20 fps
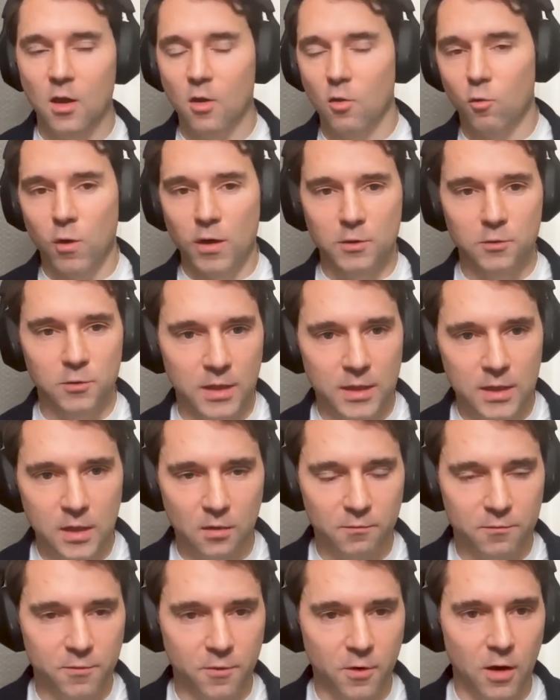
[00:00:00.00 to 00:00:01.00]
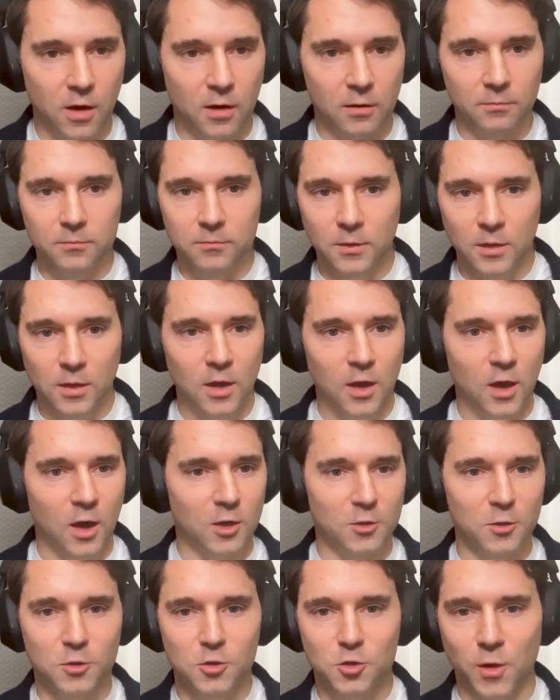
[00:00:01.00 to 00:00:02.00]
Where do they come from? How
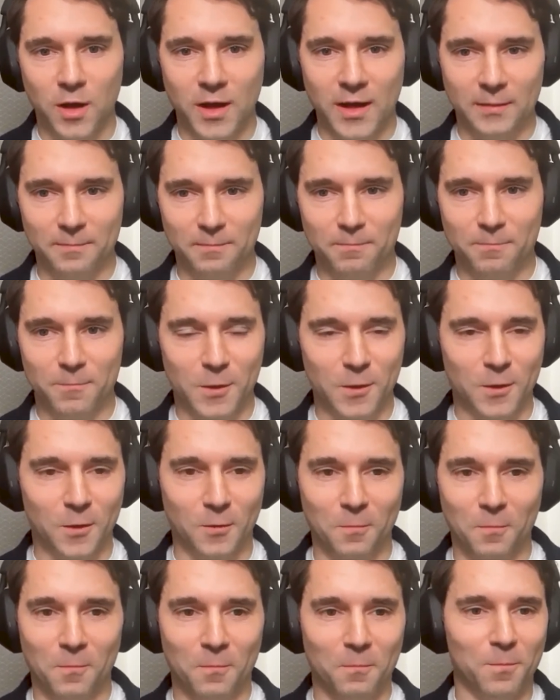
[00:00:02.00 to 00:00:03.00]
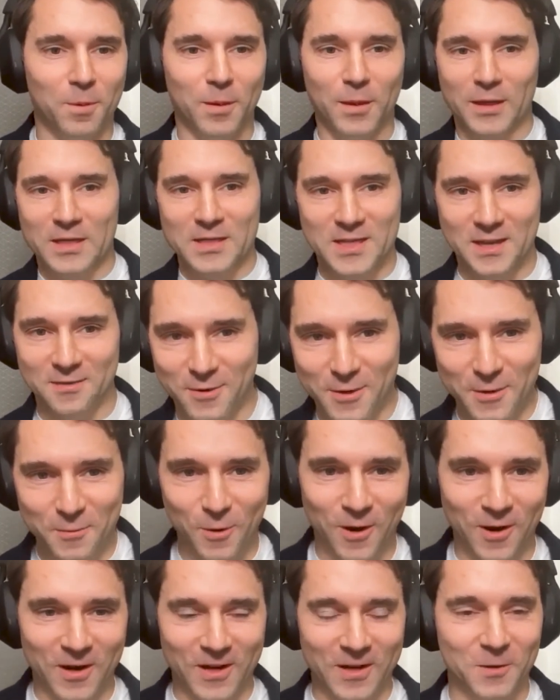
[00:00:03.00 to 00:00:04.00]
do you try and, please
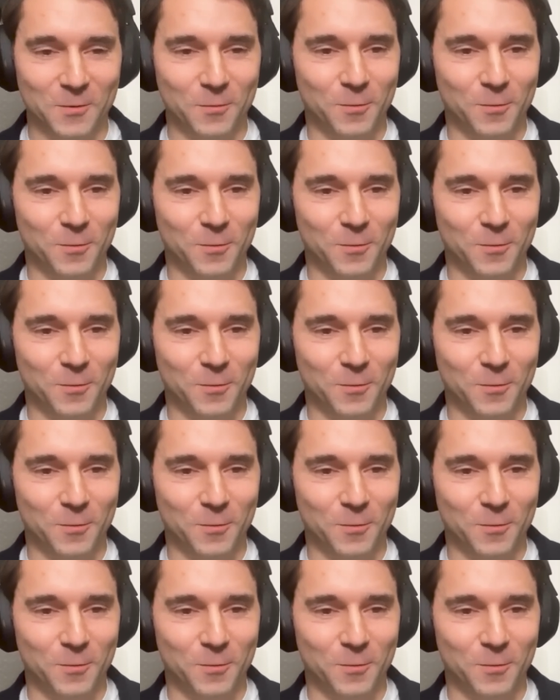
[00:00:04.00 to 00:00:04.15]
everyone in a